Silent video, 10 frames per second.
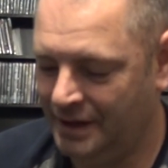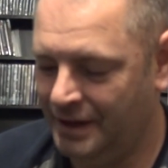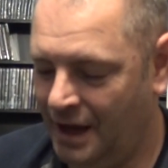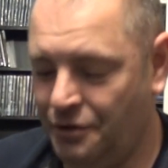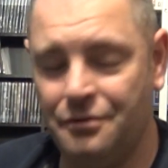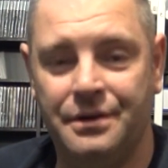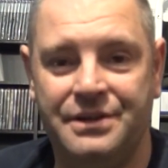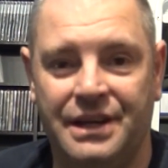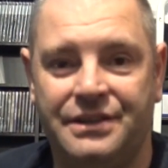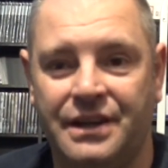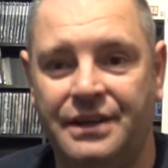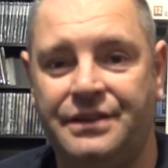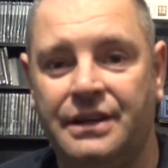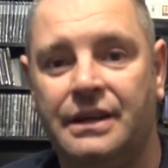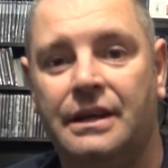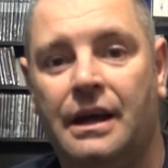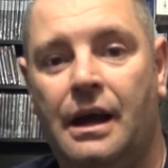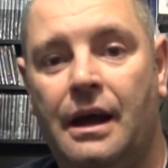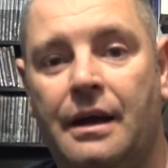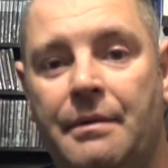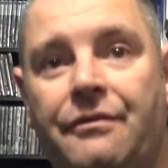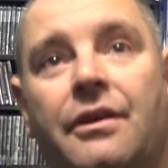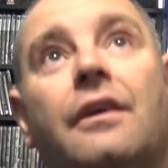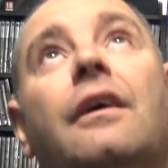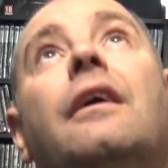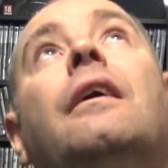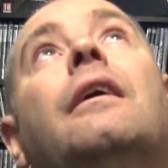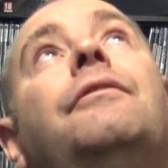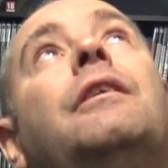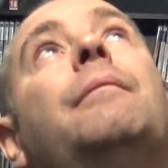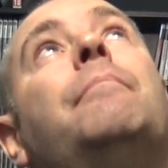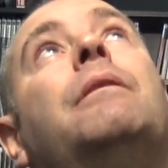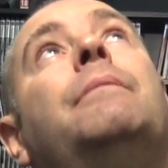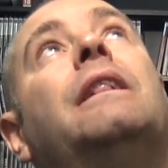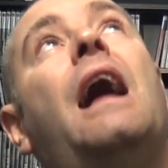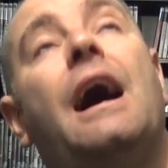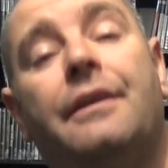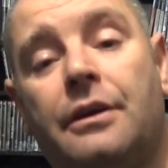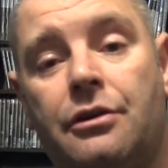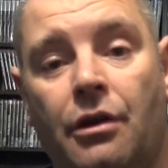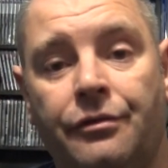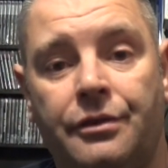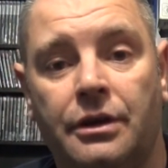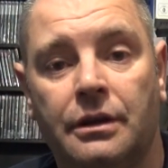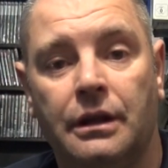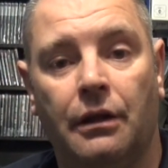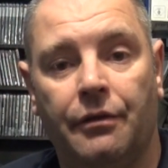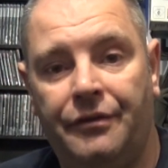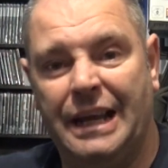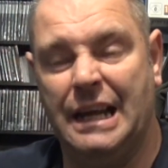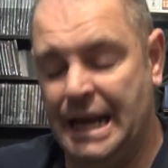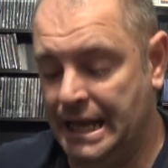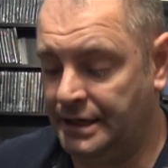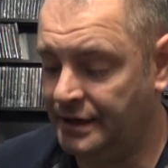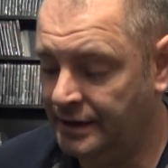I couldn't resist this. If you remember me Lara Croft little figurine,